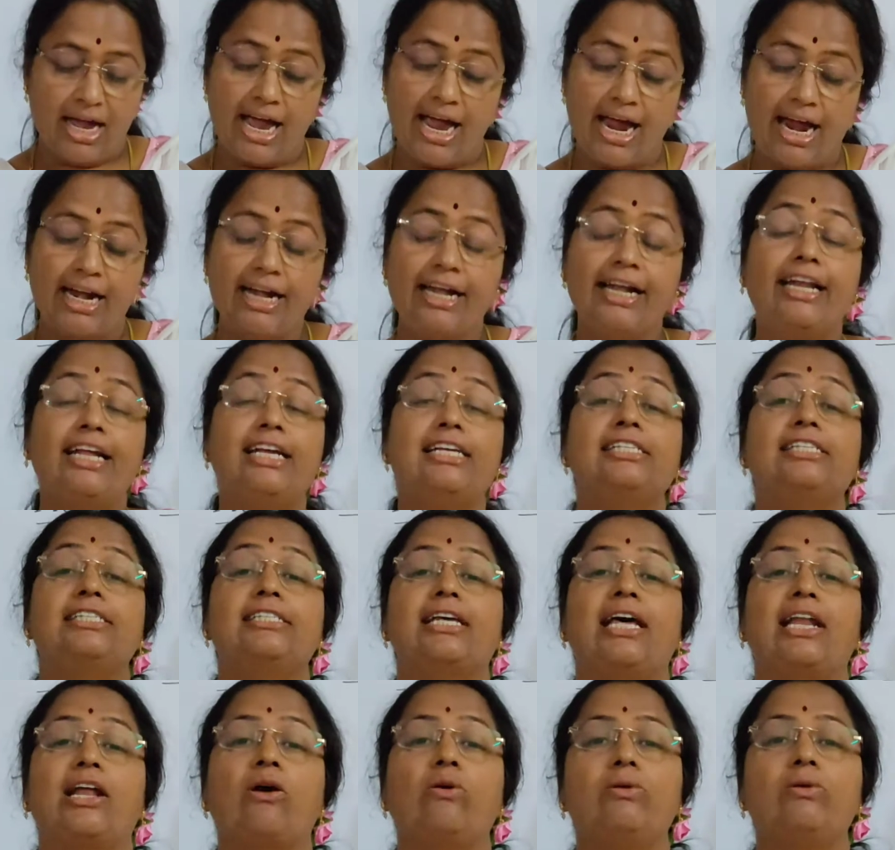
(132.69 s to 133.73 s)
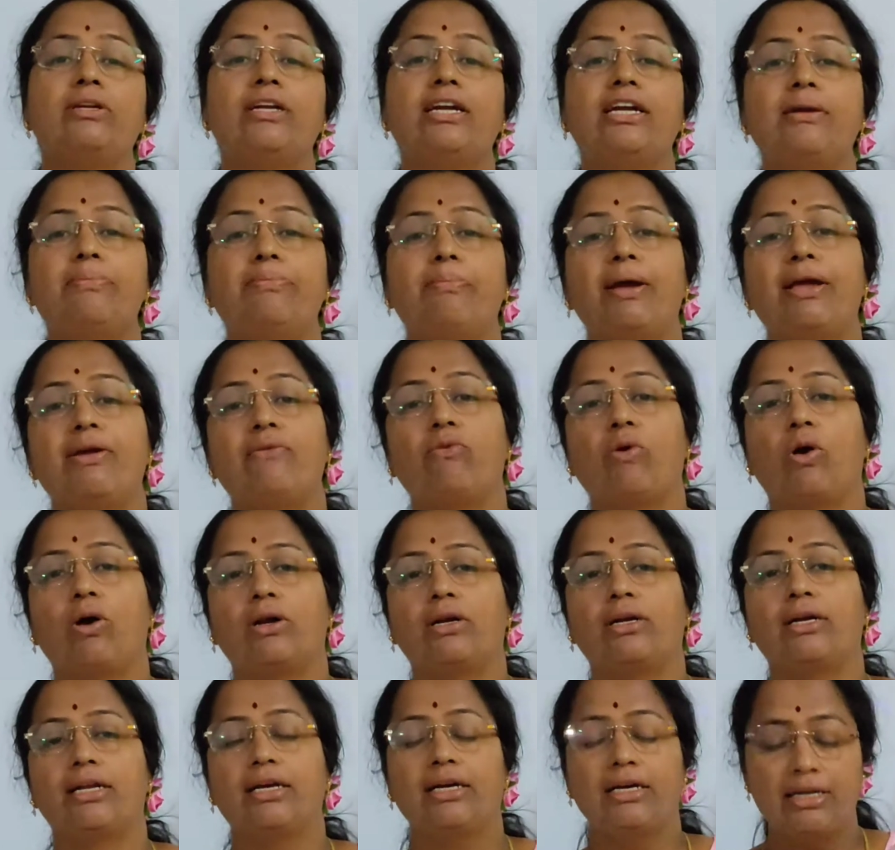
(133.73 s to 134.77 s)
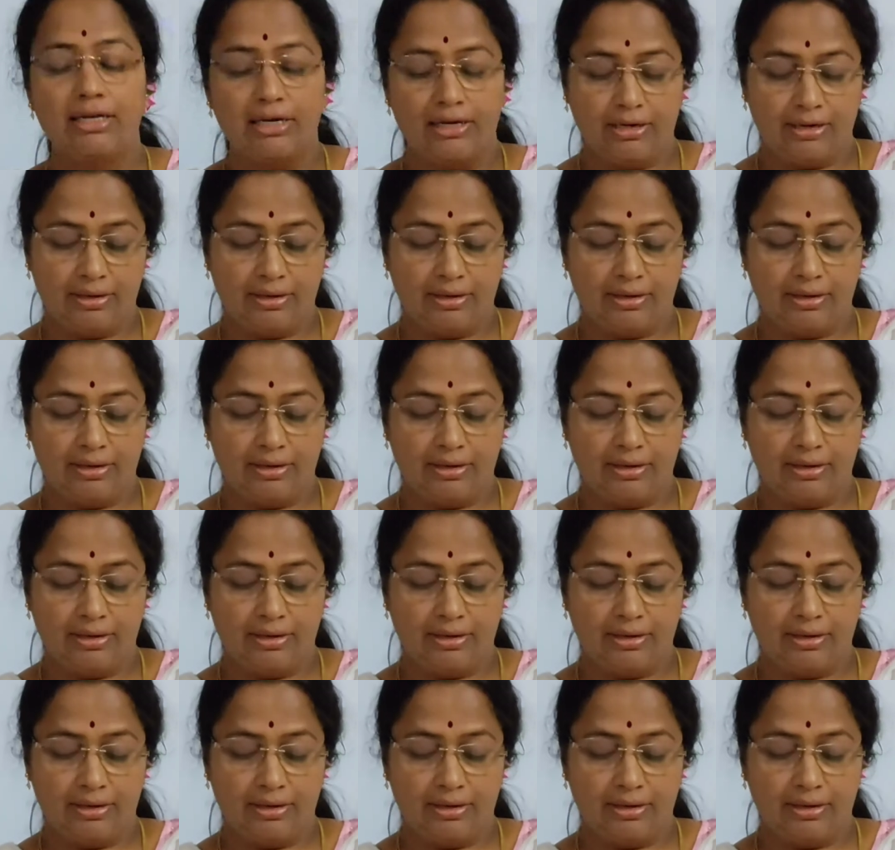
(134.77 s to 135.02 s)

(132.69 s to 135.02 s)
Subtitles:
and is surrounded by water.